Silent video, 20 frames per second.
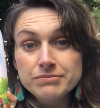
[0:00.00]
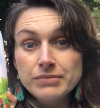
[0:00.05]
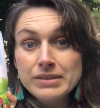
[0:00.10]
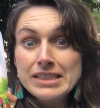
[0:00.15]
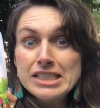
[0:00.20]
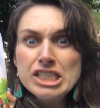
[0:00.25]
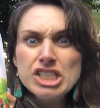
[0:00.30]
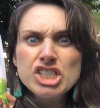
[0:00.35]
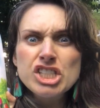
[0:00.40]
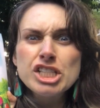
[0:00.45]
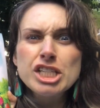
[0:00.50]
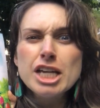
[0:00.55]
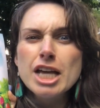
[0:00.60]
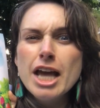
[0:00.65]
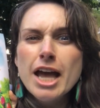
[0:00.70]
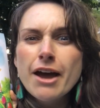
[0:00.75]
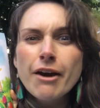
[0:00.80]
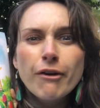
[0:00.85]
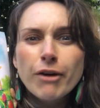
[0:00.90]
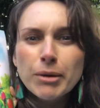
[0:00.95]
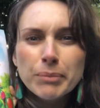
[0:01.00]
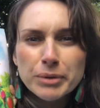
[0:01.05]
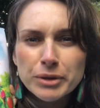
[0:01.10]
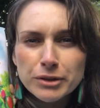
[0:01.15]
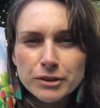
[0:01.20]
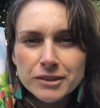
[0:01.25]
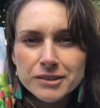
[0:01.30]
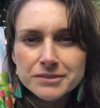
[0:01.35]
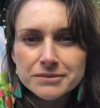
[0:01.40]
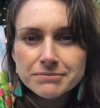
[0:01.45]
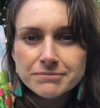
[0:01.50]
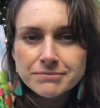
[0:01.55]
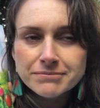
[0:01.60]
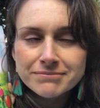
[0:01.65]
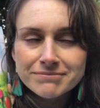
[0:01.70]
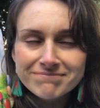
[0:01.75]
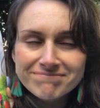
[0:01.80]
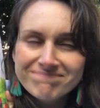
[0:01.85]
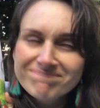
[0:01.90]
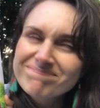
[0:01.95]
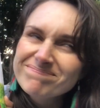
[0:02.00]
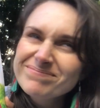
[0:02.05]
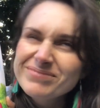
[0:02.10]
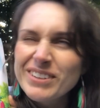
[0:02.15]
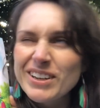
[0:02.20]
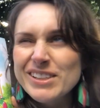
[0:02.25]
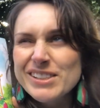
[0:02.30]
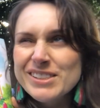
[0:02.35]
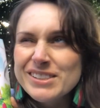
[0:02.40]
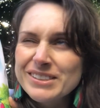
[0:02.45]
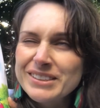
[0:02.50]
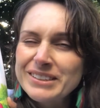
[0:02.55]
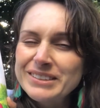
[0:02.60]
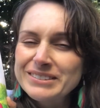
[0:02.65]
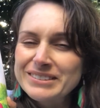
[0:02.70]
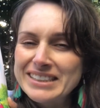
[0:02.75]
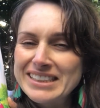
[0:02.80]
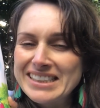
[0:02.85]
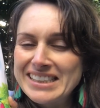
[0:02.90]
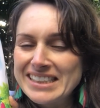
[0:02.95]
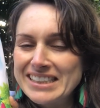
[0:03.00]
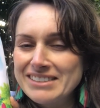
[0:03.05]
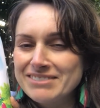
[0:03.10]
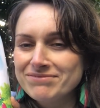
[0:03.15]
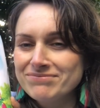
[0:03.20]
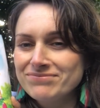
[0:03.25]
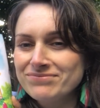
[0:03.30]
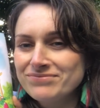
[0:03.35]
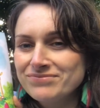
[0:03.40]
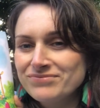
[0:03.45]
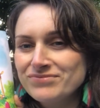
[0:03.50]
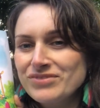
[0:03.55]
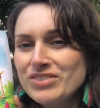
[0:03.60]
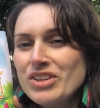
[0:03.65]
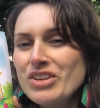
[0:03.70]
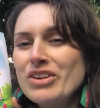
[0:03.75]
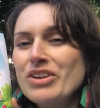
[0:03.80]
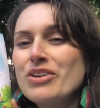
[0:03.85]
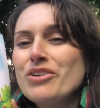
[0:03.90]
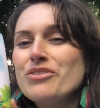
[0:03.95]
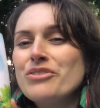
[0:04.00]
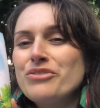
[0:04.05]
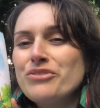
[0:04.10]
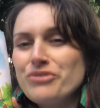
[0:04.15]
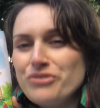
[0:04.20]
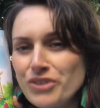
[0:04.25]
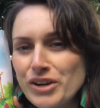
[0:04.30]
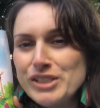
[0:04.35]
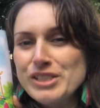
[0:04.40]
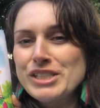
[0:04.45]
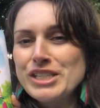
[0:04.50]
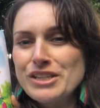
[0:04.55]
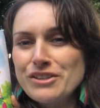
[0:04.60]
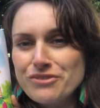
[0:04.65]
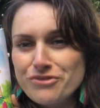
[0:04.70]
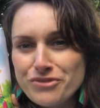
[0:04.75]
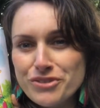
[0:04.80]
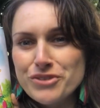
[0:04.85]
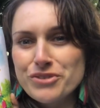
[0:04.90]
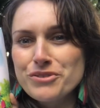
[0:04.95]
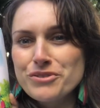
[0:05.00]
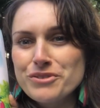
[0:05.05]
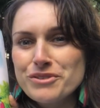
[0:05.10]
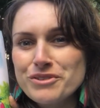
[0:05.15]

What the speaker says: with a terrible, not so greedy Fossifoo?